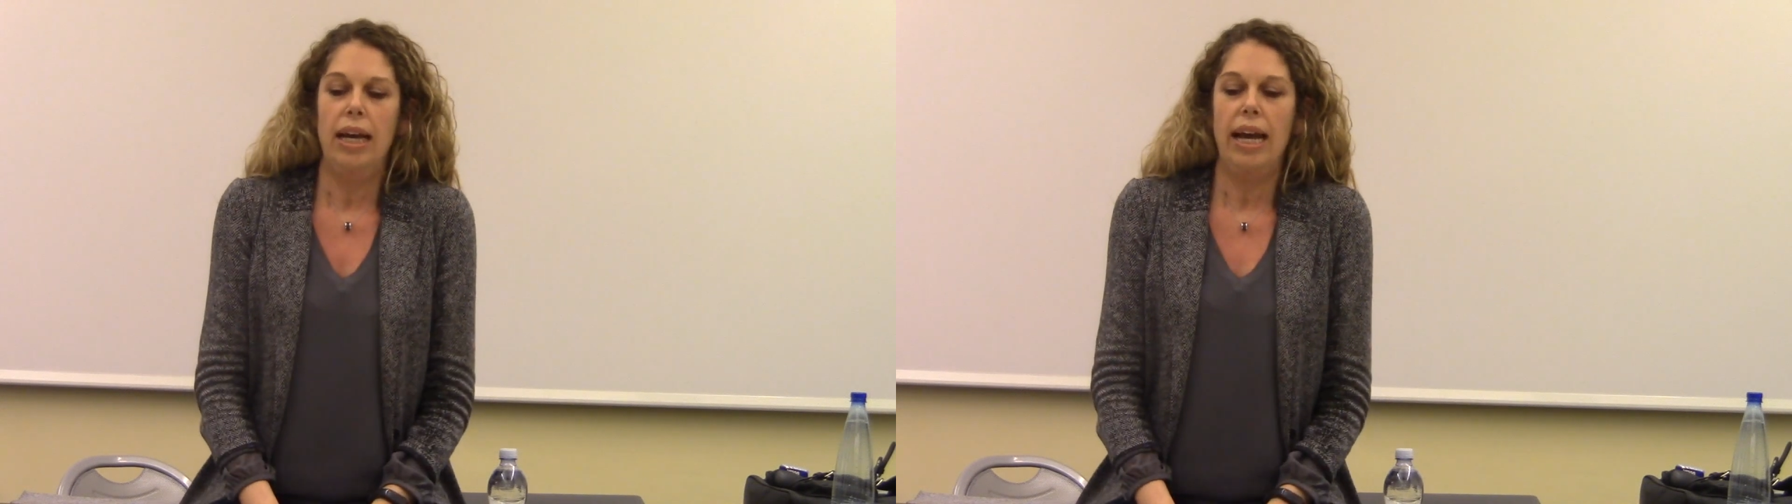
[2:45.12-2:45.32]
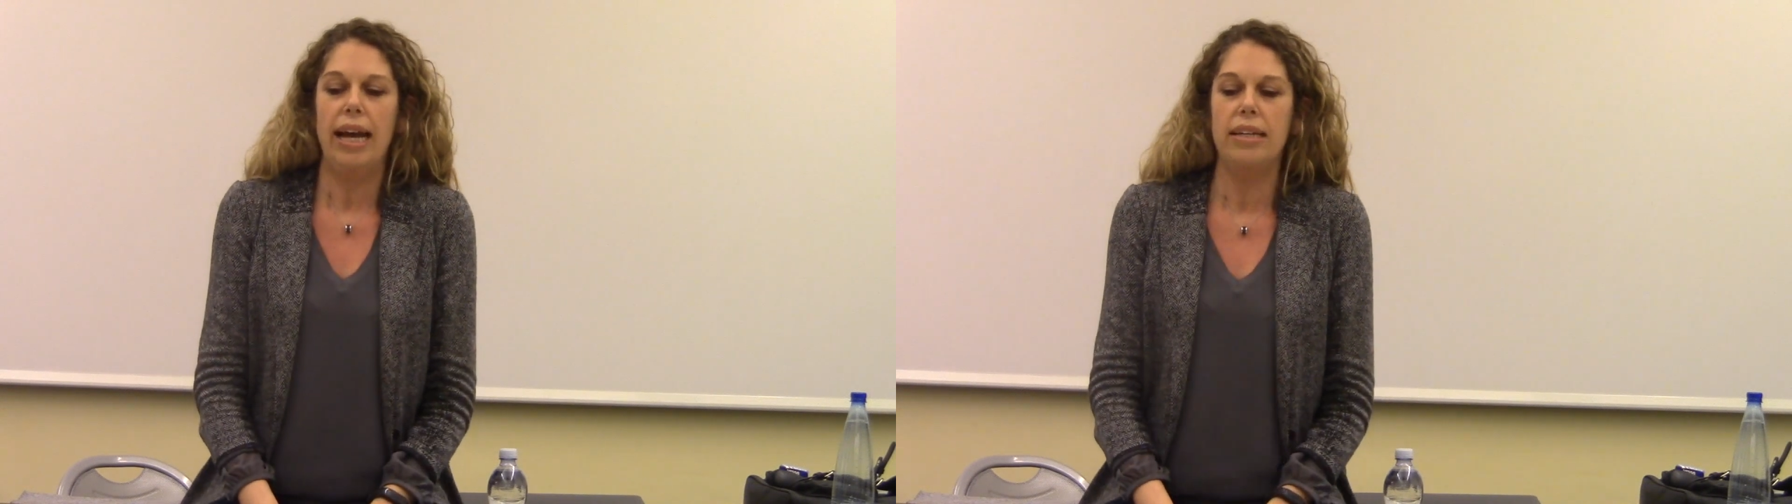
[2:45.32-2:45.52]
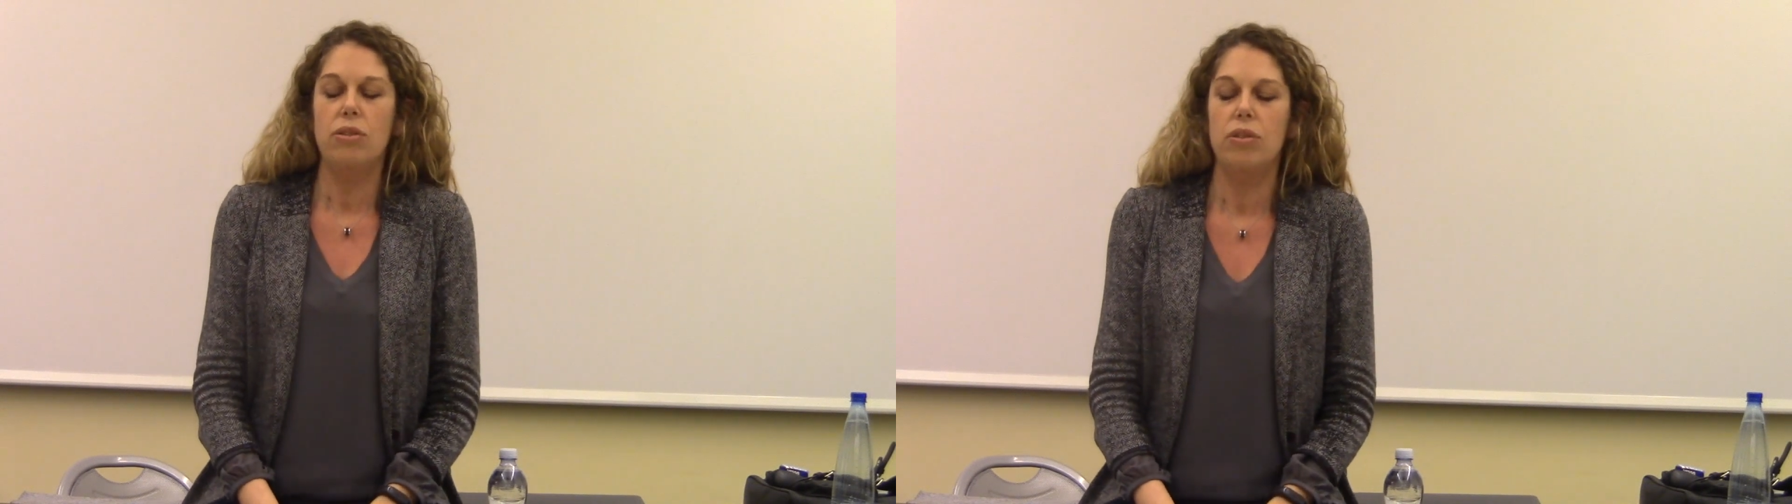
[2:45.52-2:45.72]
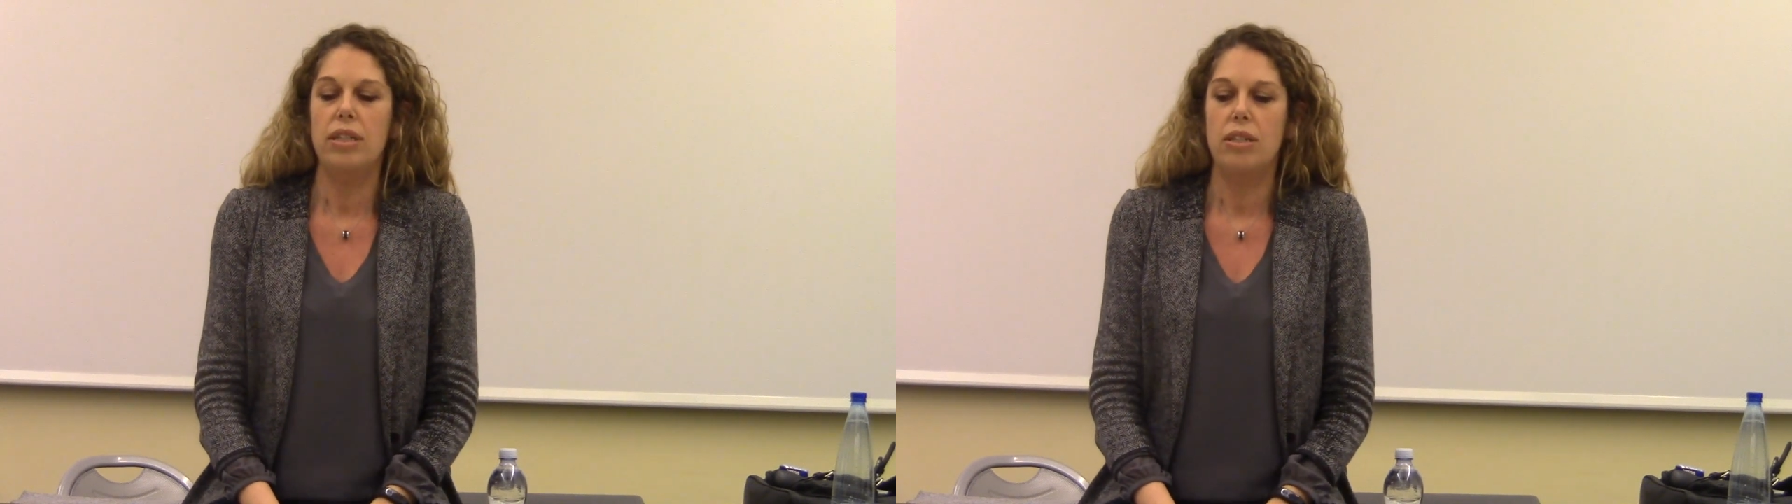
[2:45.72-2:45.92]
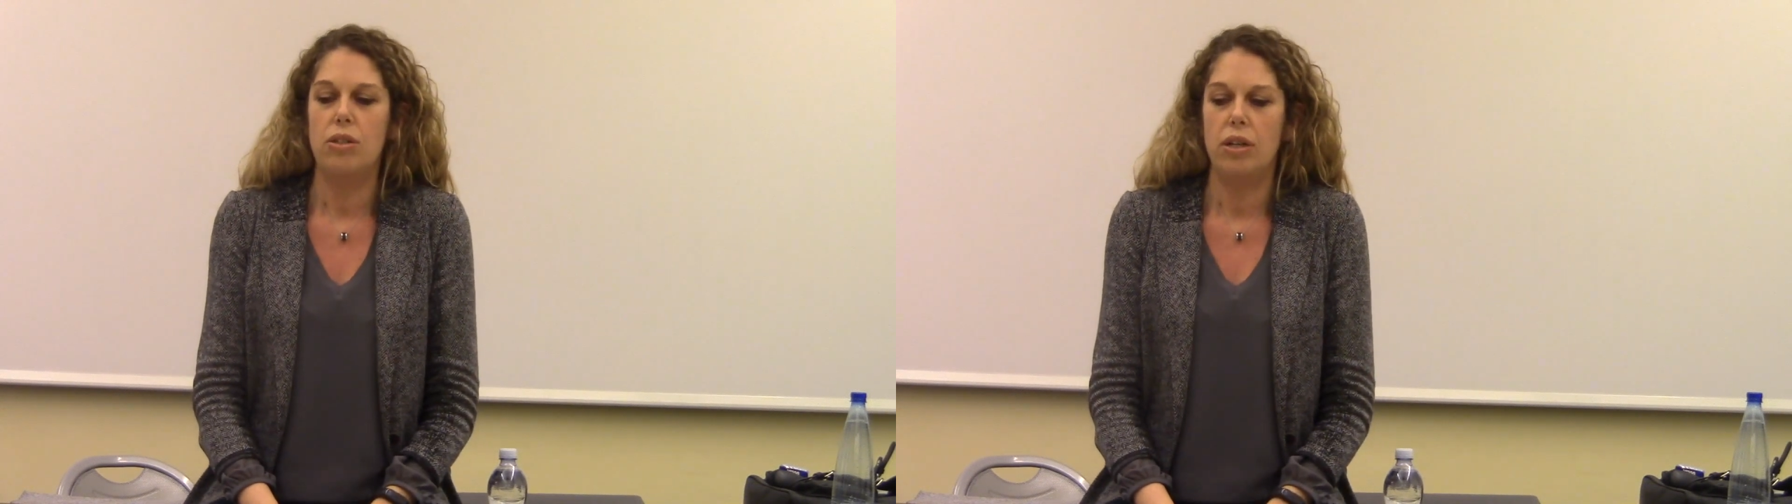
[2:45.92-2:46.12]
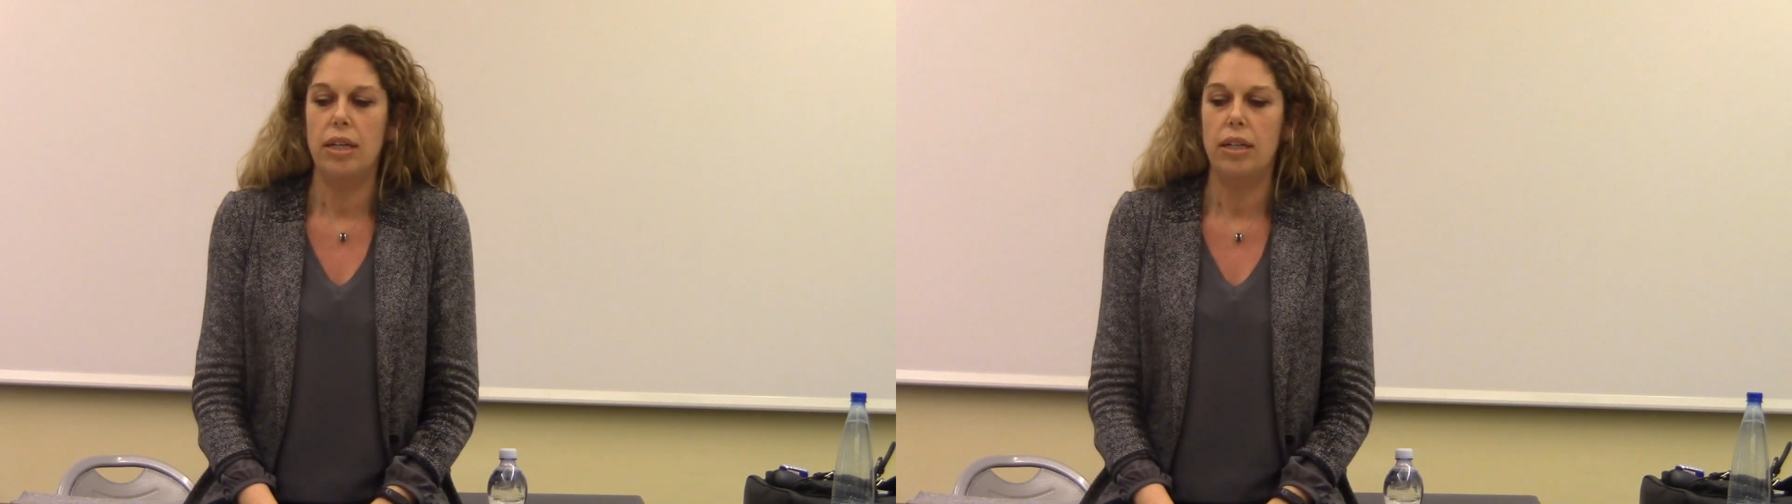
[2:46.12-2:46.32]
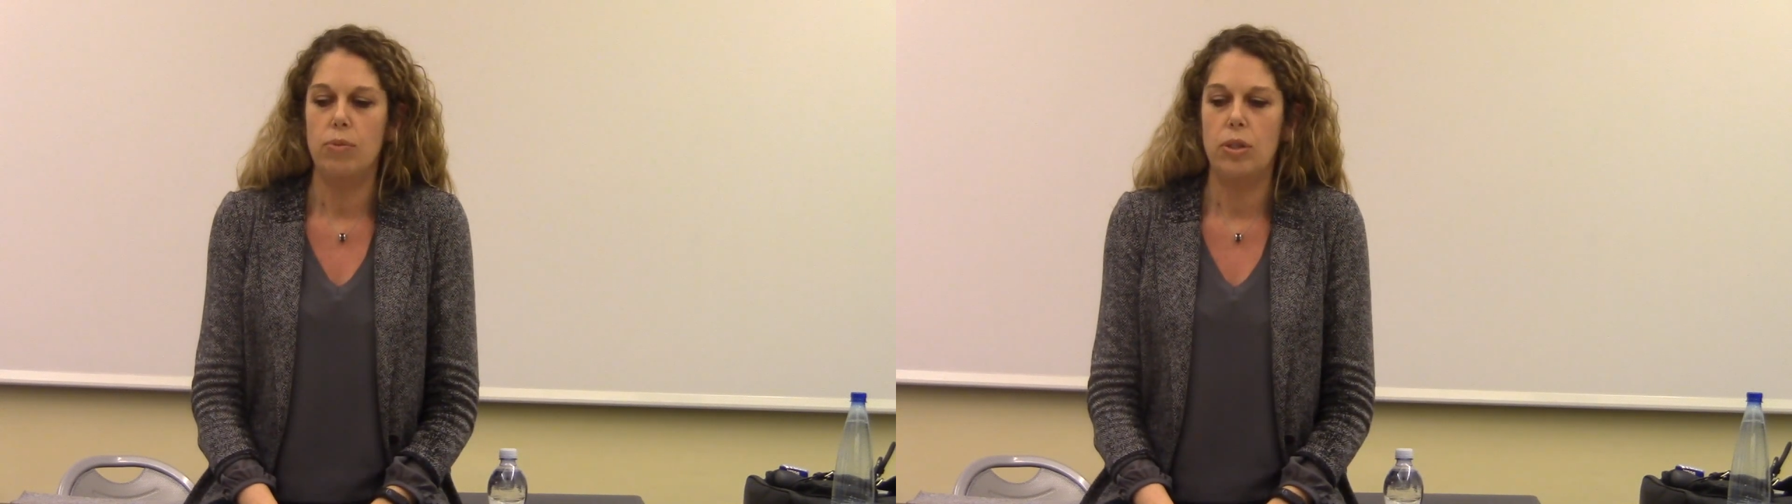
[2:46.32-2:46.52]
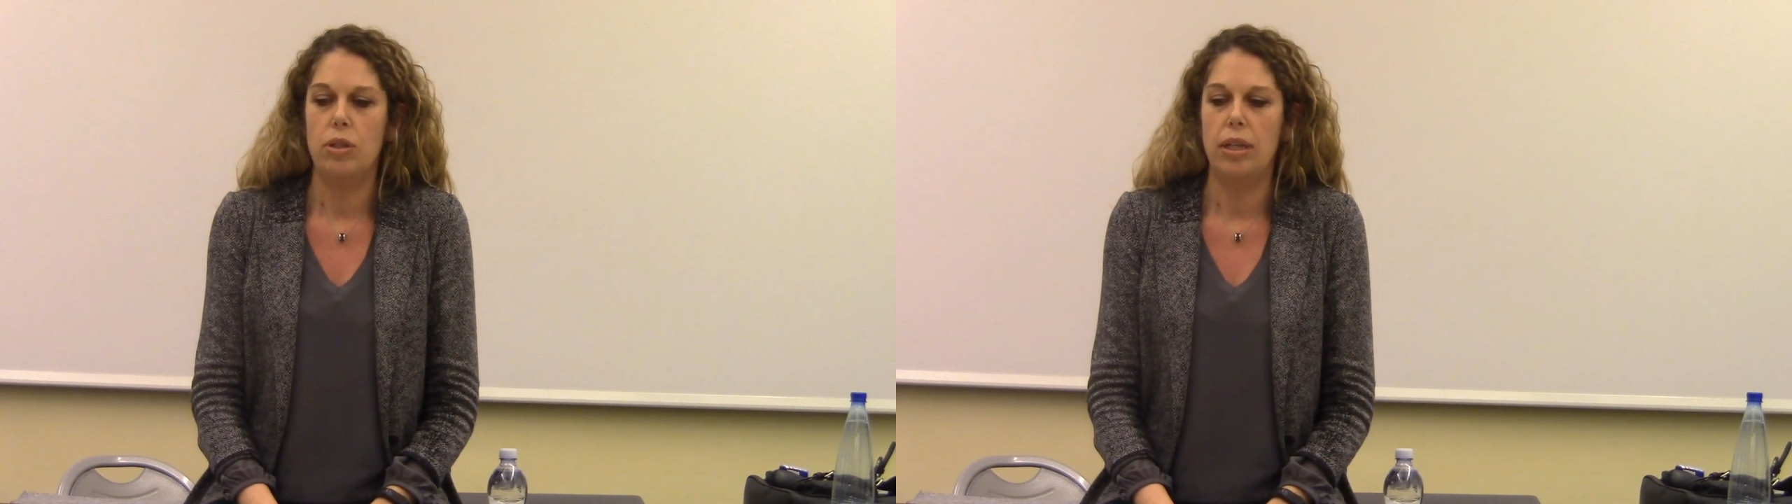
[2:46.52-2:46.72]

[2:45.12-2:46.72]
And he told a story,